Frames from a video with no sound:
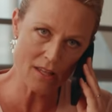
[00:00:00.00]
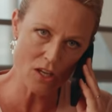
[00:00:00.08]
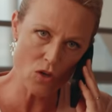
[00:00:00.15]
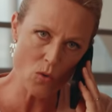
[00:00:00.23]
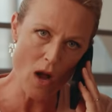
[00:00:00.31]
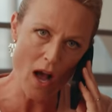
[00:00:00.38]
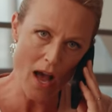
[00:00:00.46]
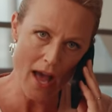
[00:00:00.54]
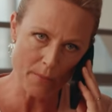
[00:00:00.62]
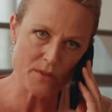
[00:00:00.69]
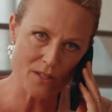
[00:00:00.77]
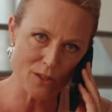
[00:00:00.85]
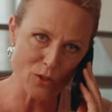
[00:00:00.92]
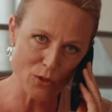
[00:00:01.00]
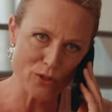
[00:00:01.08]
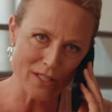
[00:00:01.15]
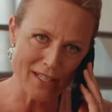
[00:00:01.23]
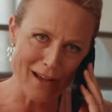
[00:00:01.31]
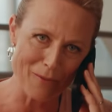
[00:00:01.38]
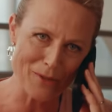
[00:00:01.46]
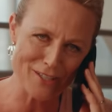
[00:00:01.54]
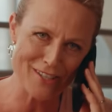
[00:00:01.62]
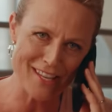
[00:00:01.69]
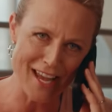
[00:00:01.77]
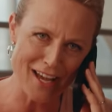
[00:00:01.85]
that you are absolutely coming to the